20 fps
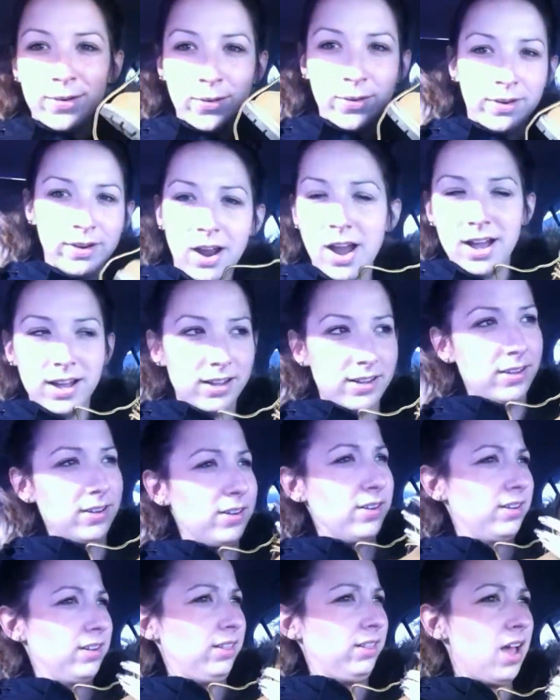Or
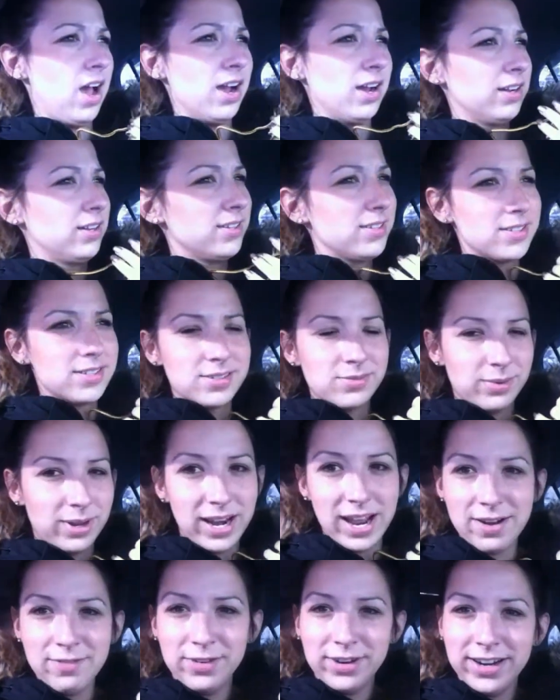Lugs,
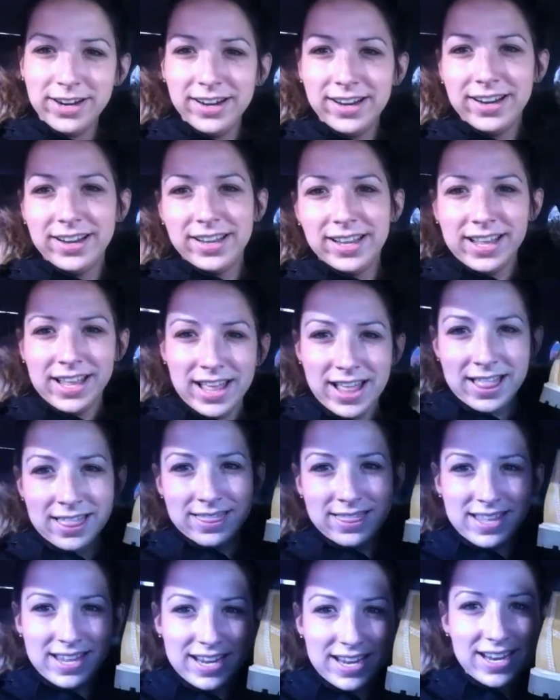whatever.
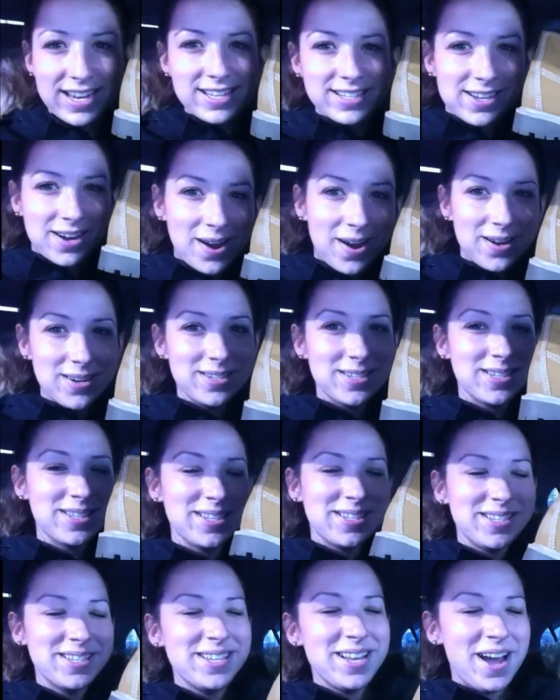These are
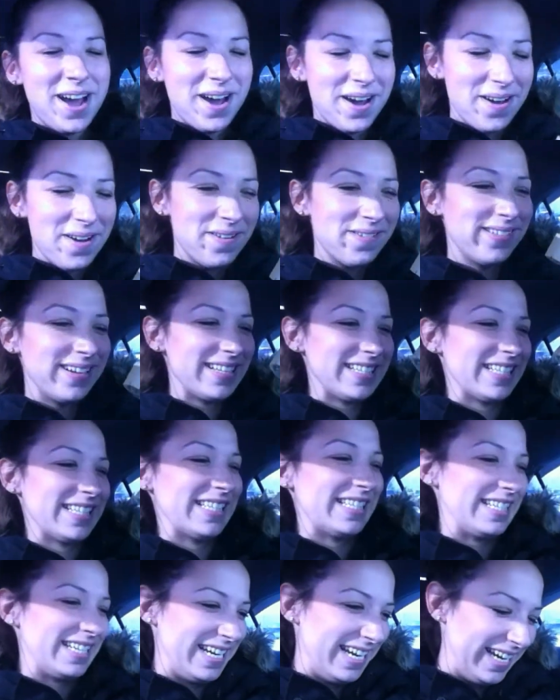so
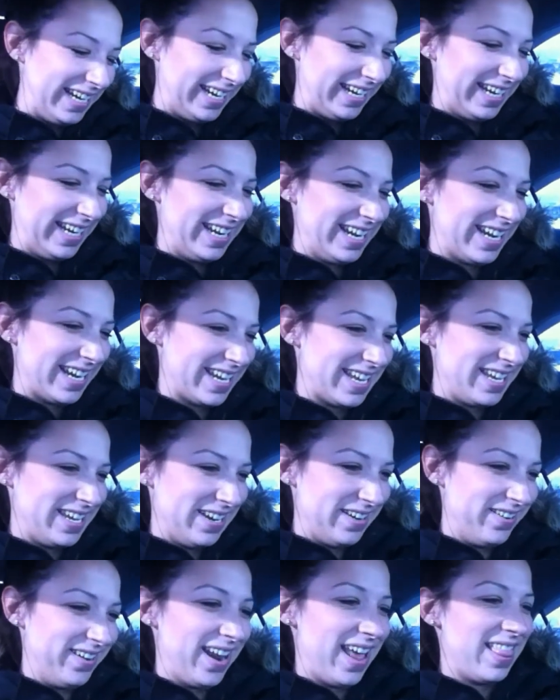stinking
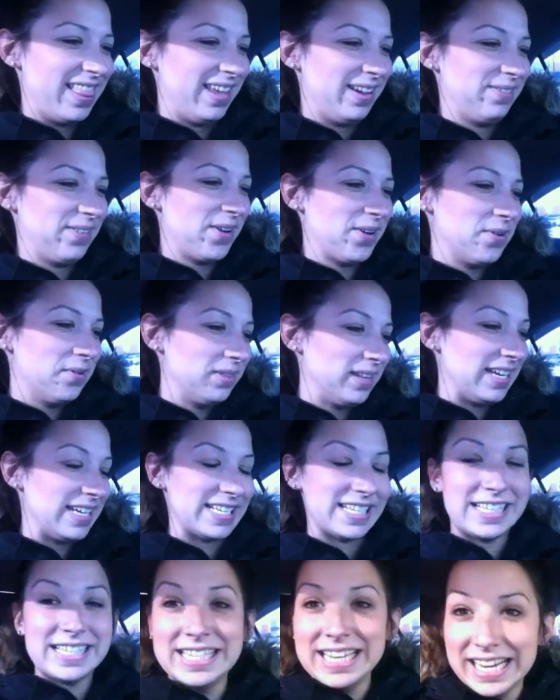cute, and they were only
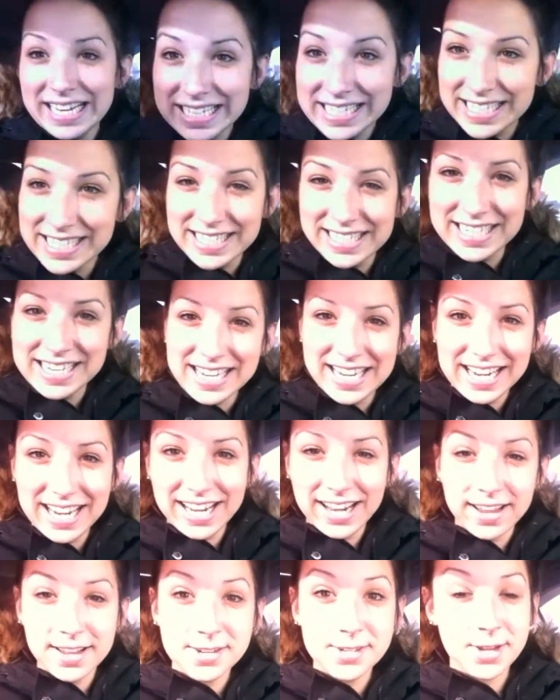
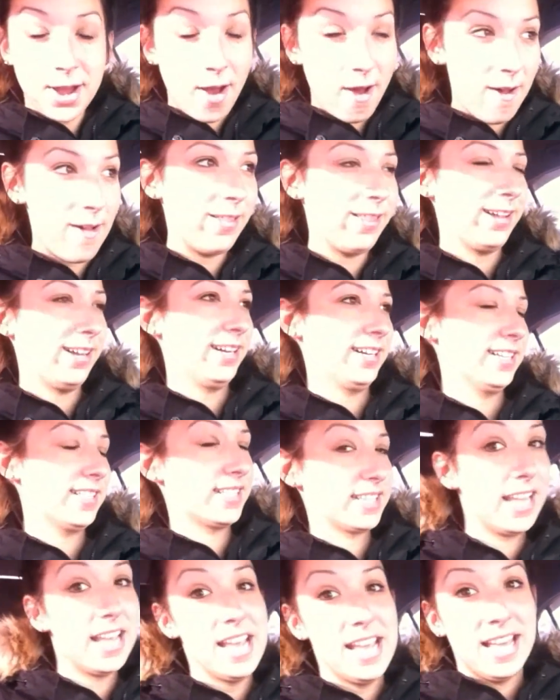$16.
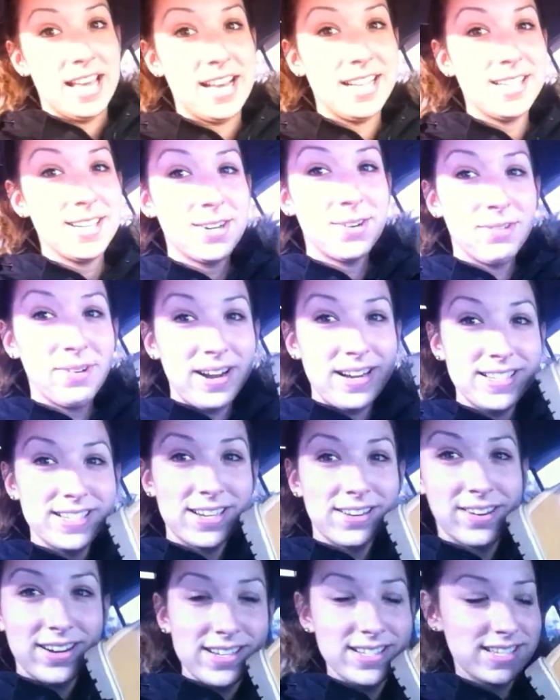That's a
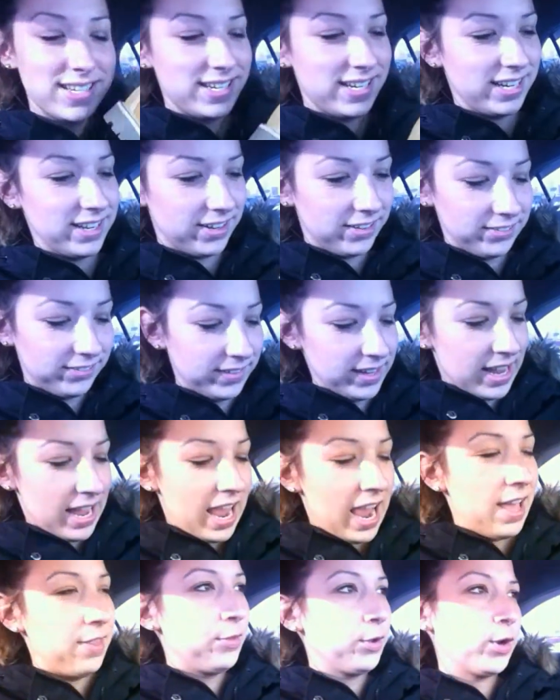crazy, crazy deal.
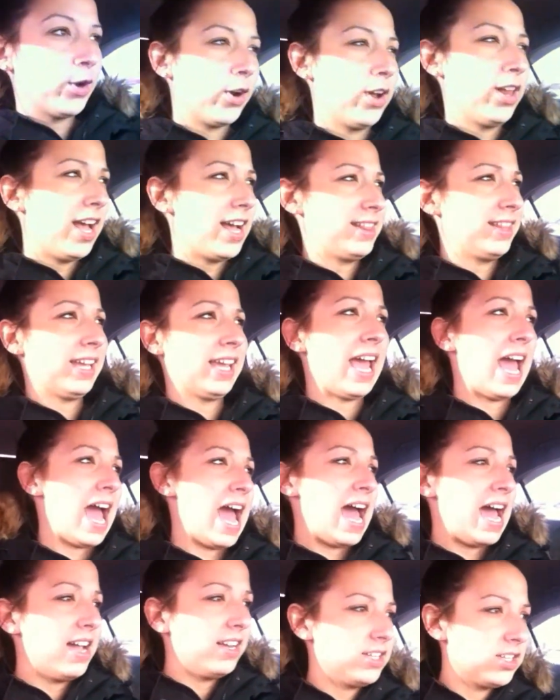And the girl at the
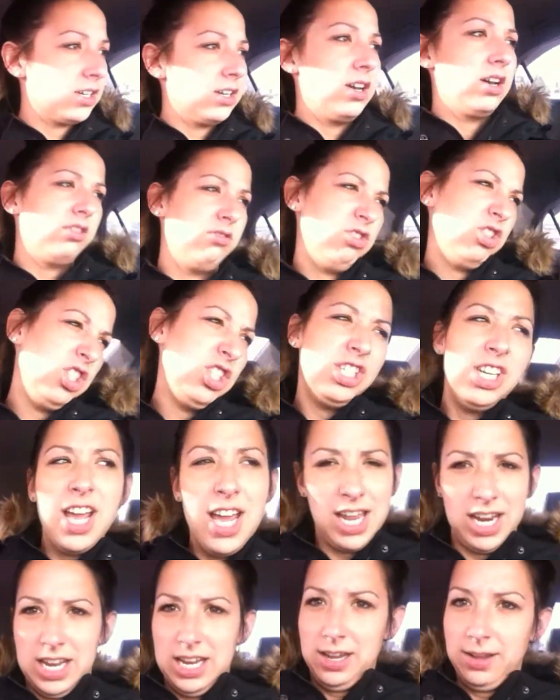cash, oh,
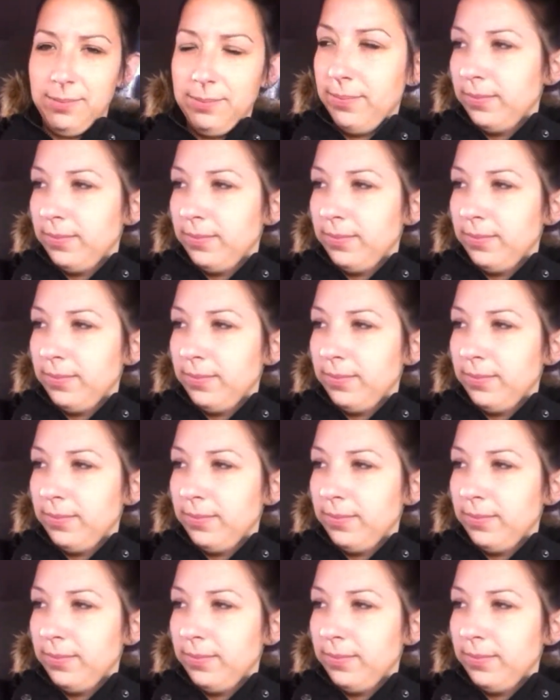shut up.